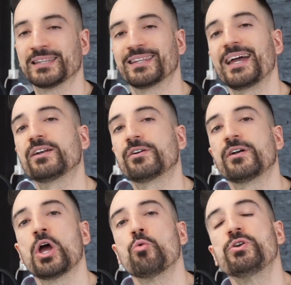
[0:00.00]
Later,
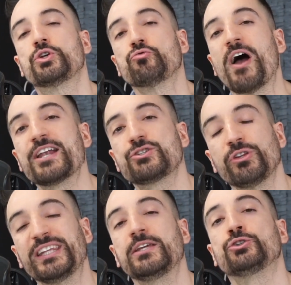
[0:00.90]
we
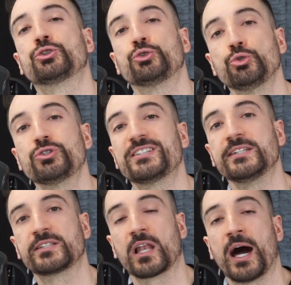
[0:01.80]
gradually introduce
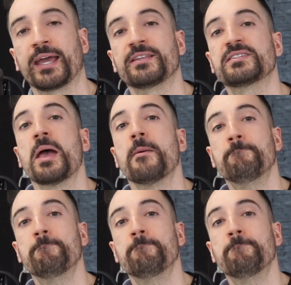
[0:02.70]
these clients